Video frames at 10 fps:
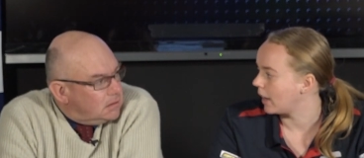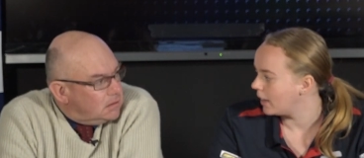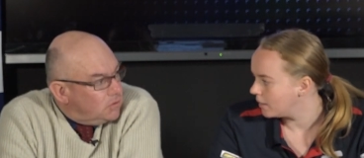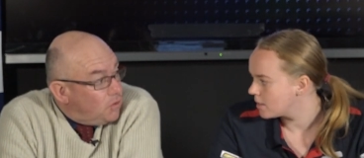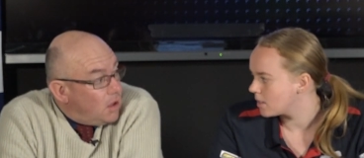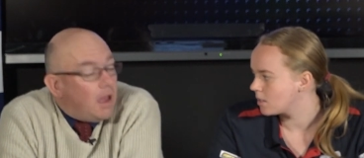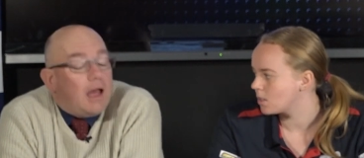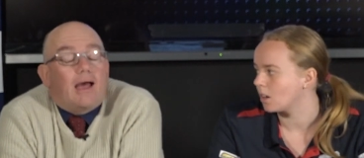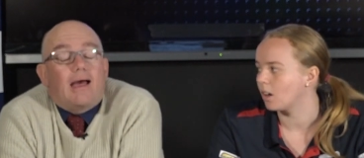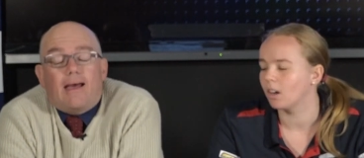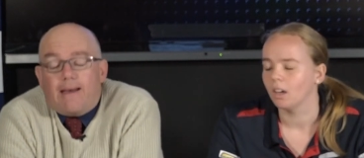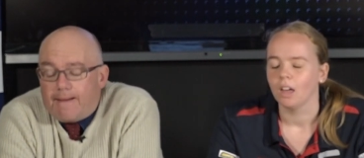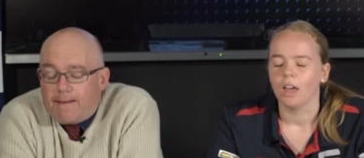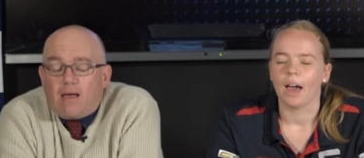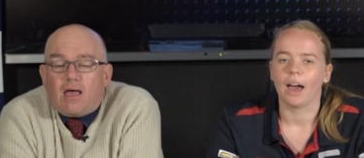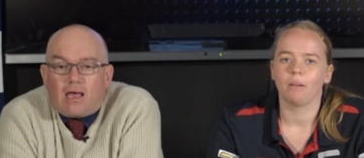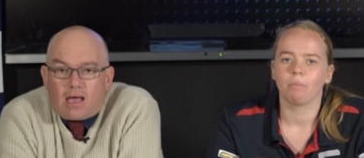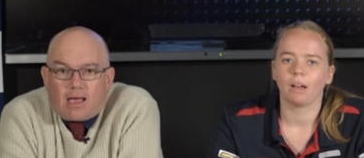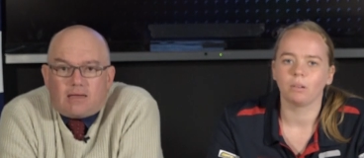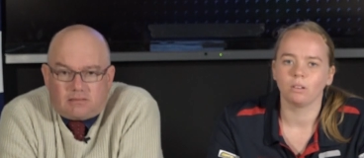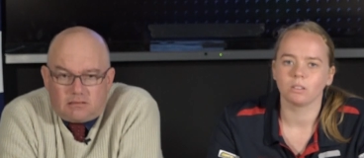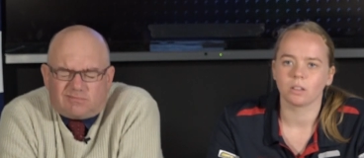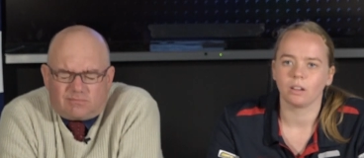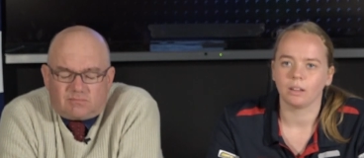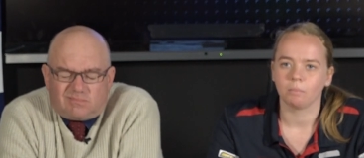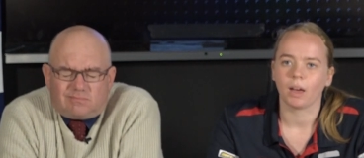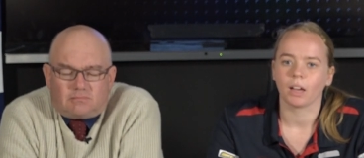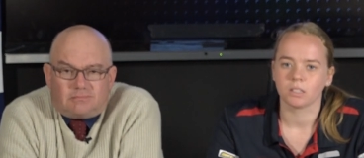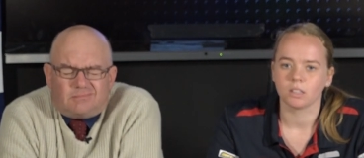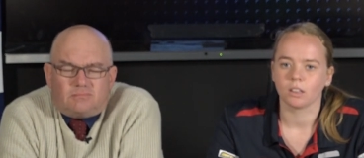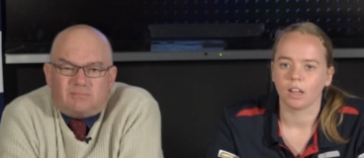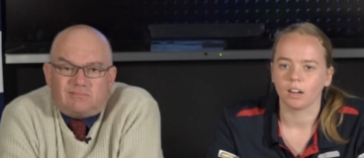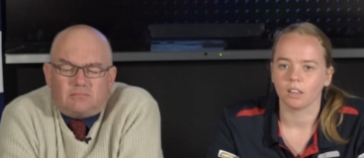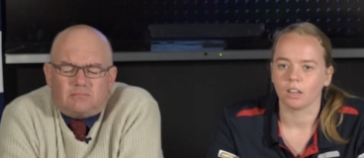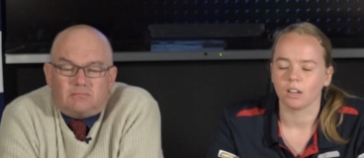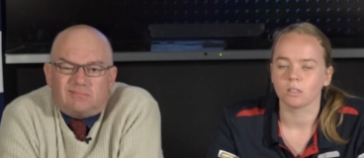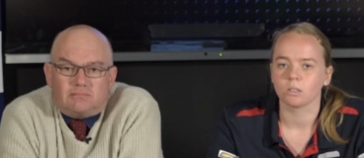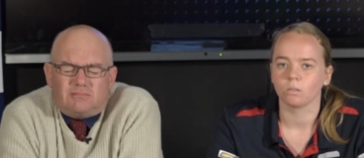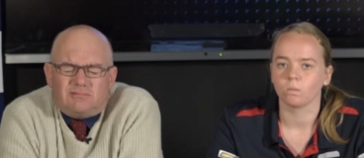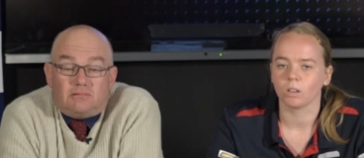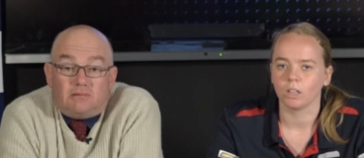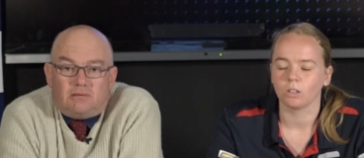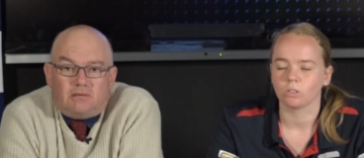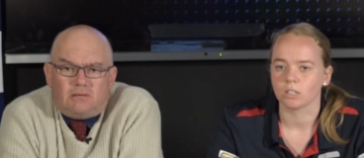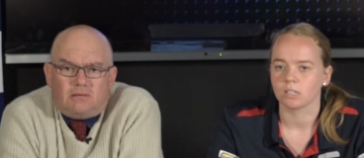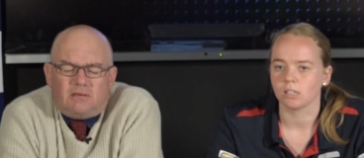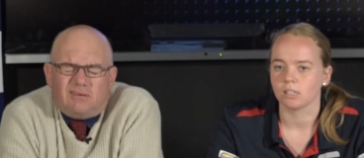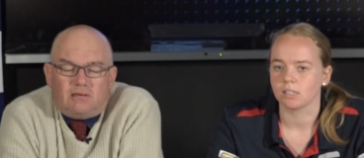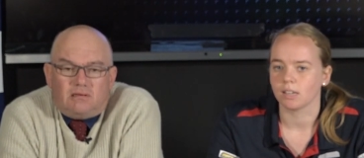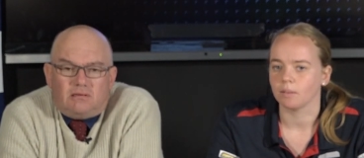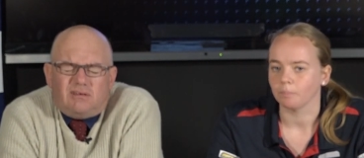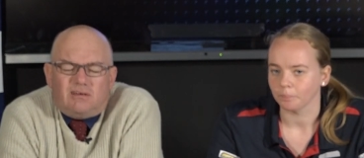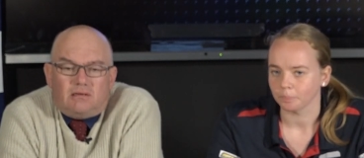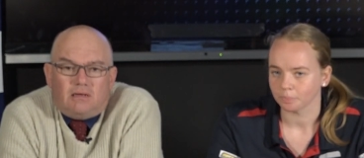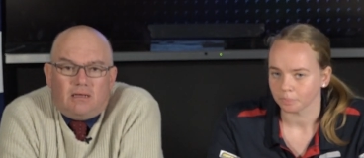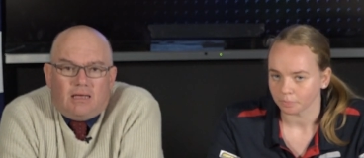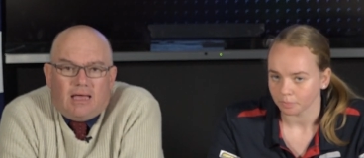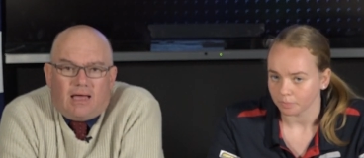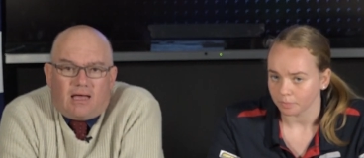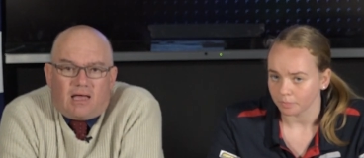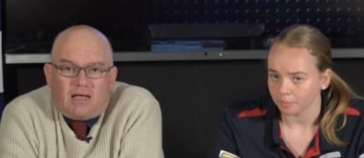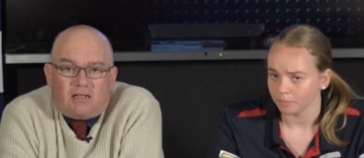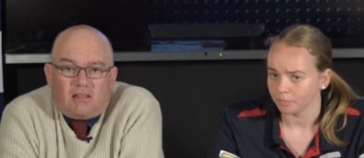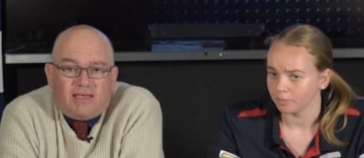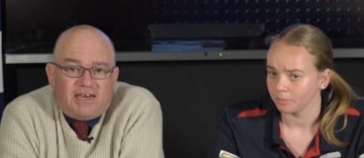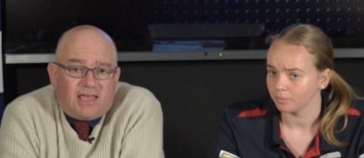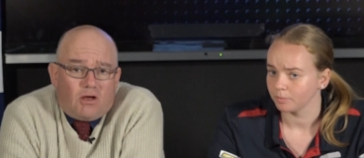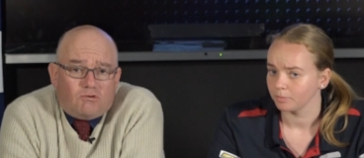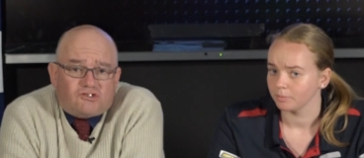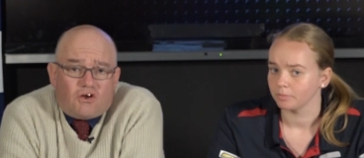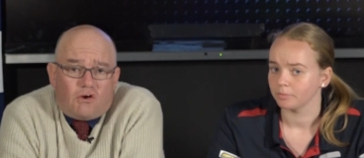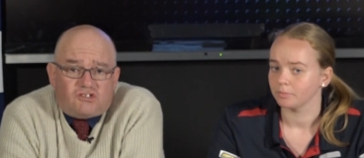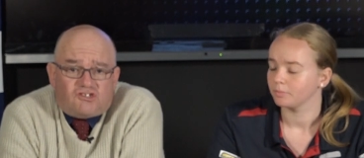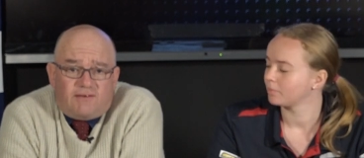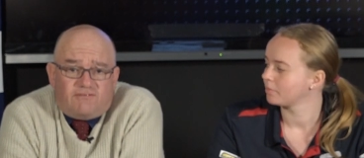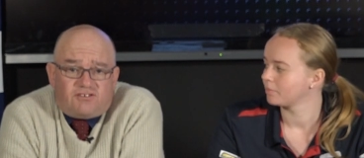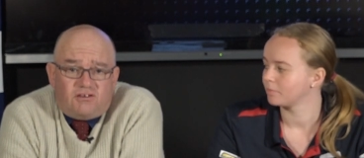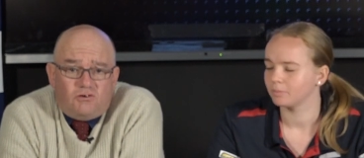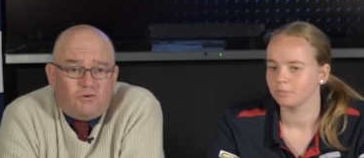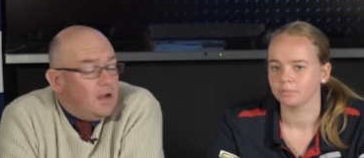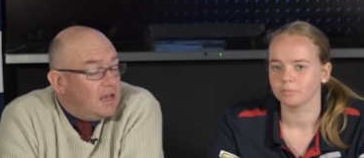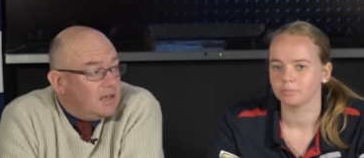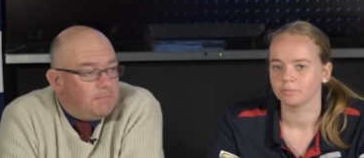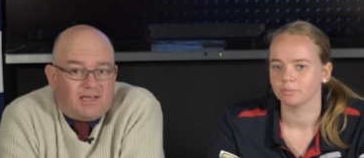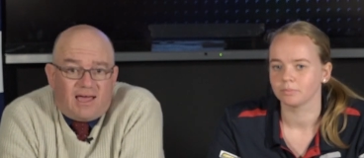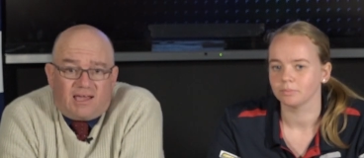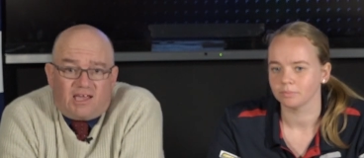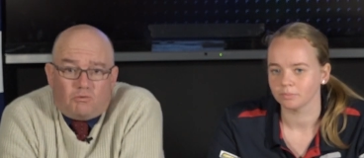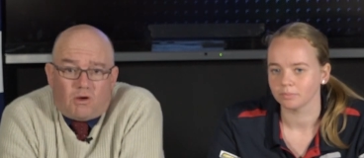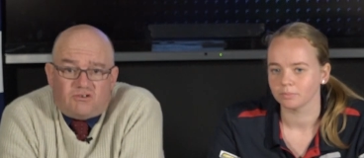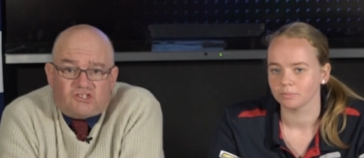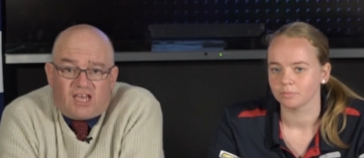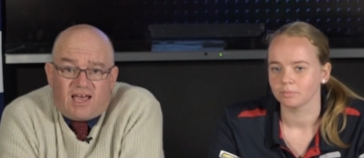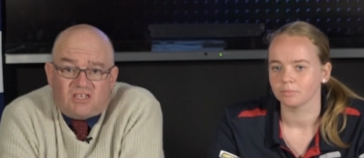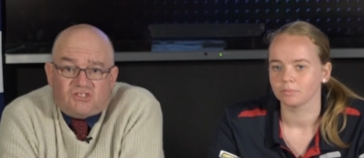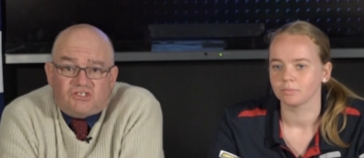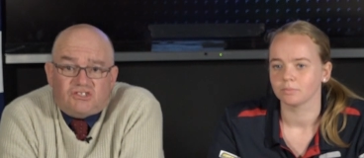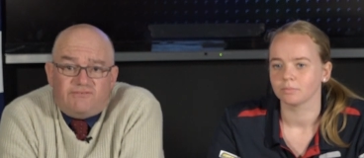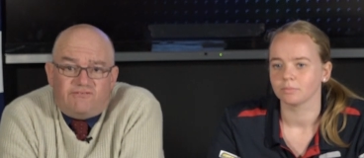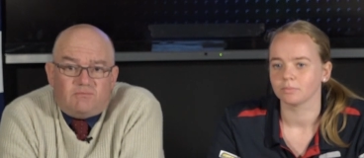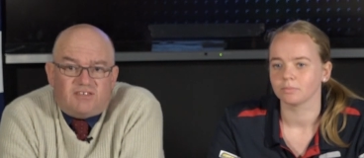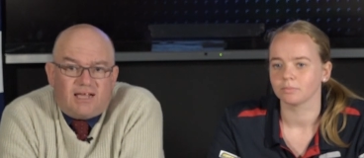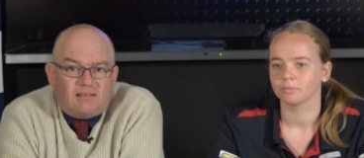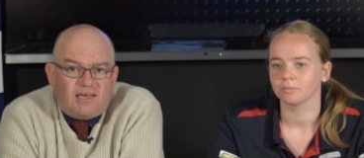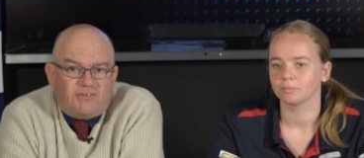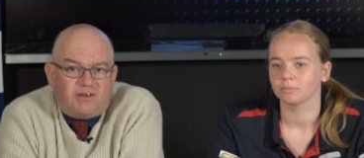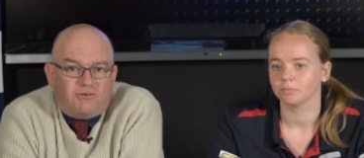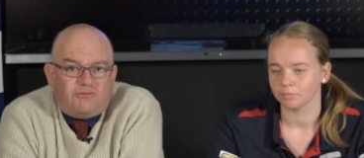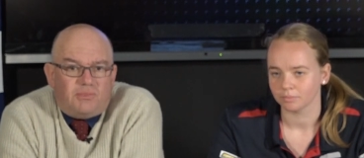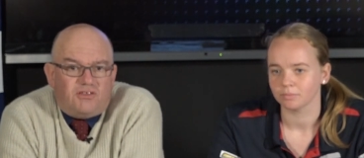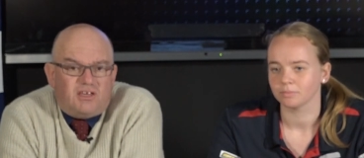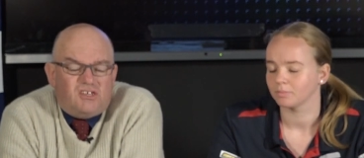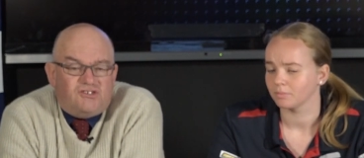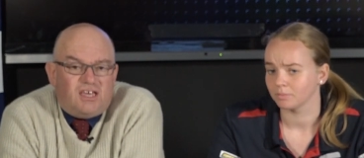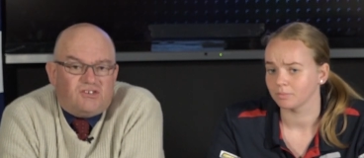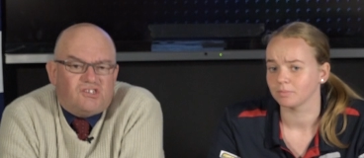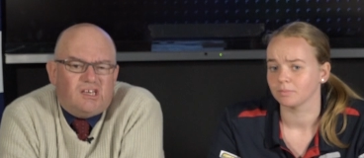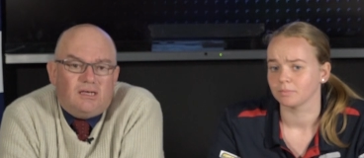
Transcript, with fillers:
Speaker 1: rounds, so ah. um, that will also impact mm. the ladder there, so really interesting to see.
Speaker 2: Uh, leading goal scorers, Div 2, uh, Bianca Warris Carstensen from Dingley, 336.